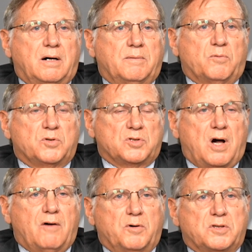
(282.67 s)

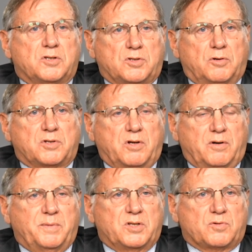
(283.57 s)
resolve with the Social
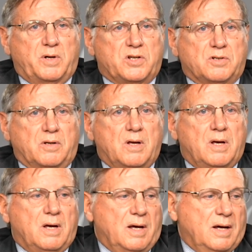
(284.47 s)
Security Administration.
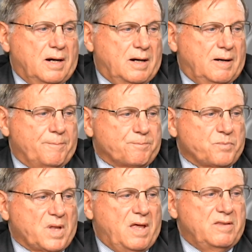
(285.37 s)

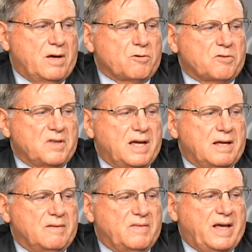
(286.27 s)
The other
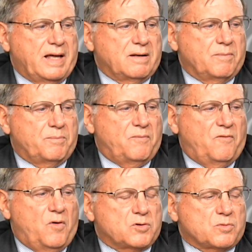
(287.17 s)
thing that
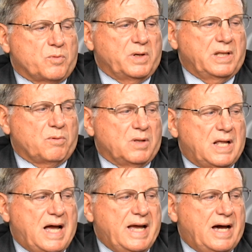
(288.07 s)
folks really
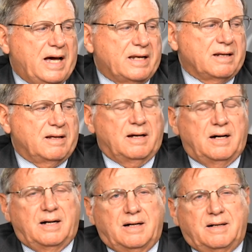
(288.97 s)
rely on,
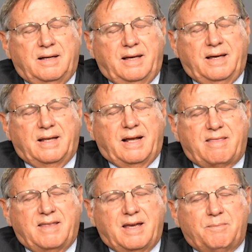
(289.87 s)
and I
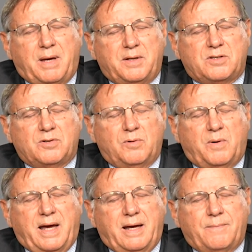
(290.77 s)
think maybe to
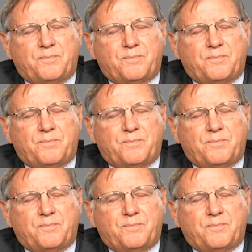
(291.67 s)
a